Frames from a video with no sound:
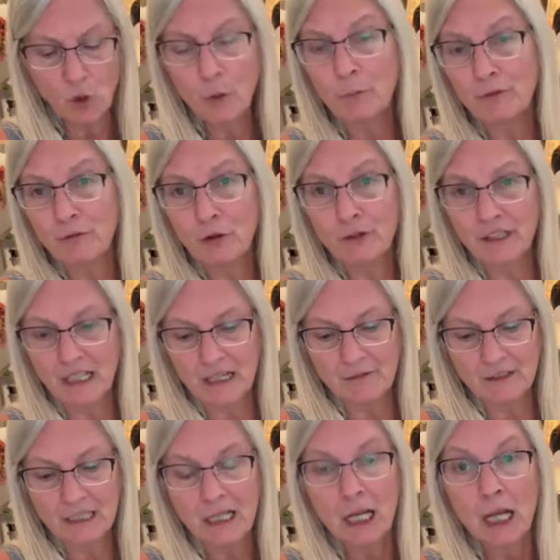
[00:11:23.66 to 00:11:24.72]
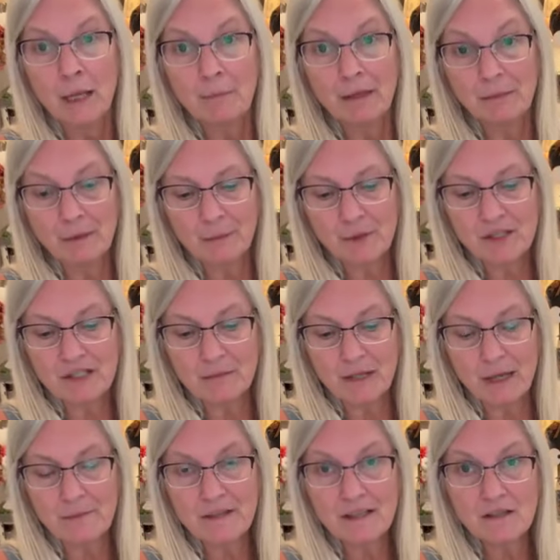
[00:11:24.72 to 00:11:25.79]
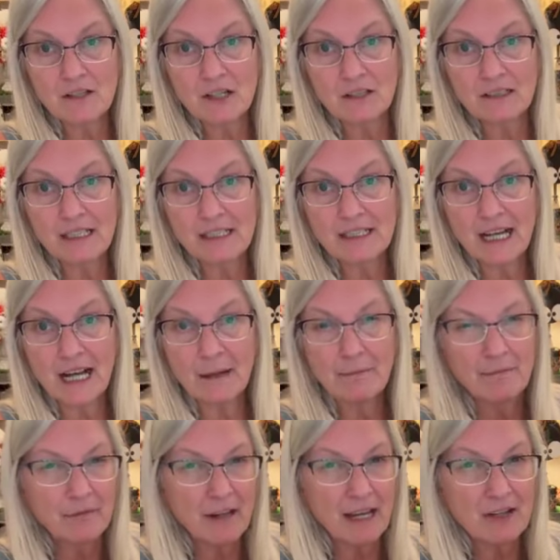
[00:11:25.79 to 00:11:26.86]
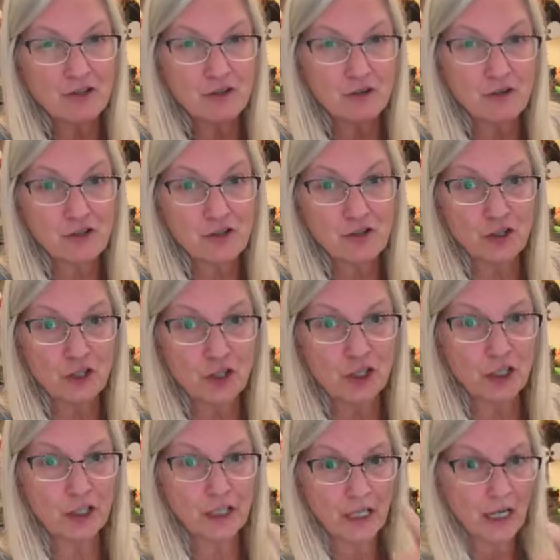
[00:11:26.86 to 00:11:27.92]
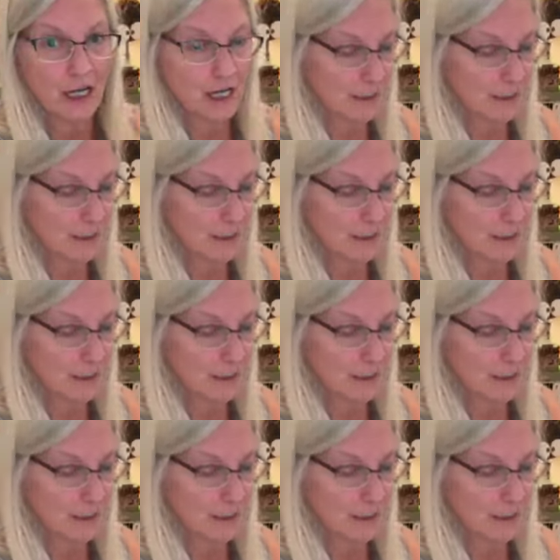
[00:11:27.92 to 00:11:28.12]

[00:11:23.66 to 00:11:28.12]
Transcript: or before the oven, maybe put some Epsom salt on top as your sugar.